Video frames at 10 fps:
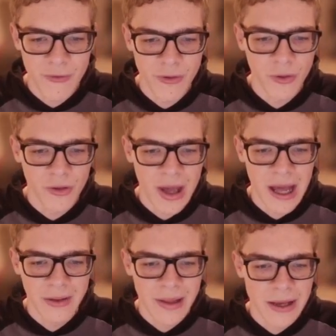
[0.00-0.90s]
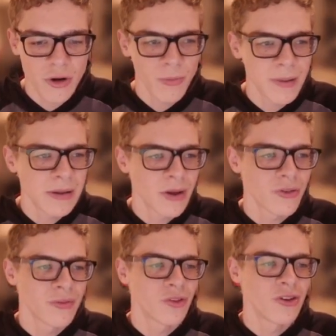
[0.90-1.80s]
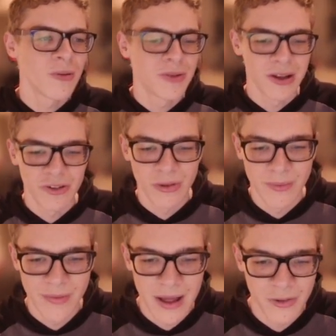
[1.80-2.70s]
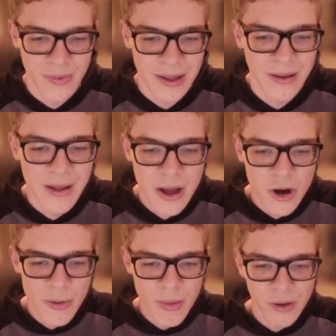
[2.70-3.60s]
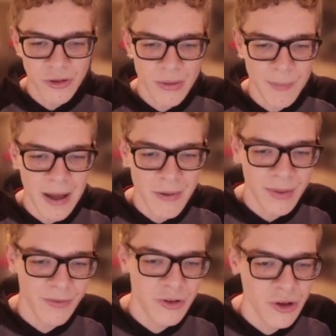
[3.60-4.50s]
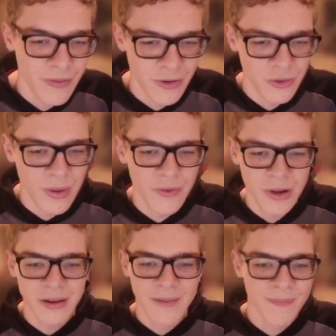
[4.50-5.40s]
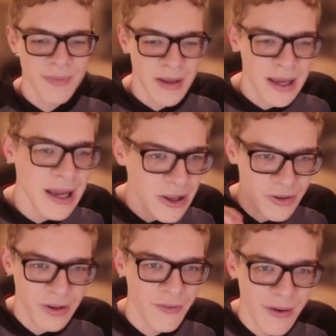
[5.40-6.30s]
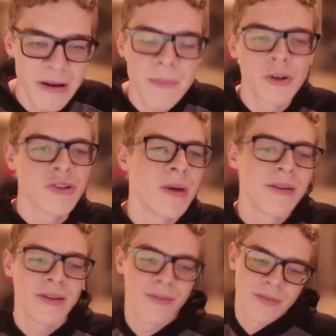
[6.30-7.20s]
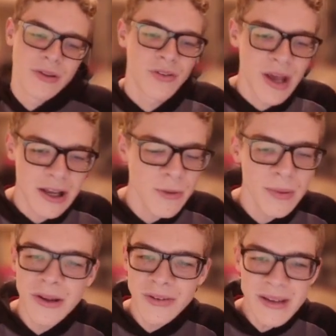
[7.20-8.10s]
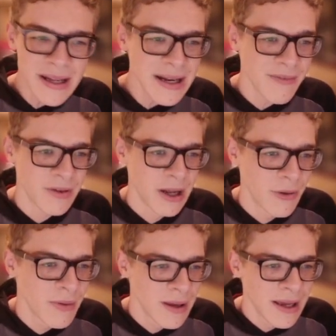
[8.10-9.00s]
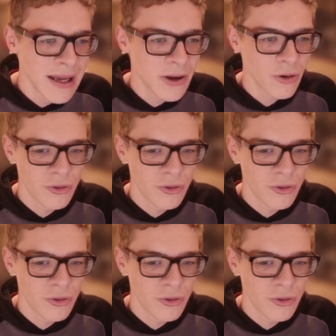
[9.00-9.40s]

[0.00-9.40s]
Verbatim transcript: fronts and there could be lots of snow potential with that as well. Could be quite a snowy pattern with the G F S twelve Z. It is at the very bottom end of the scale, but it's, you never know. It could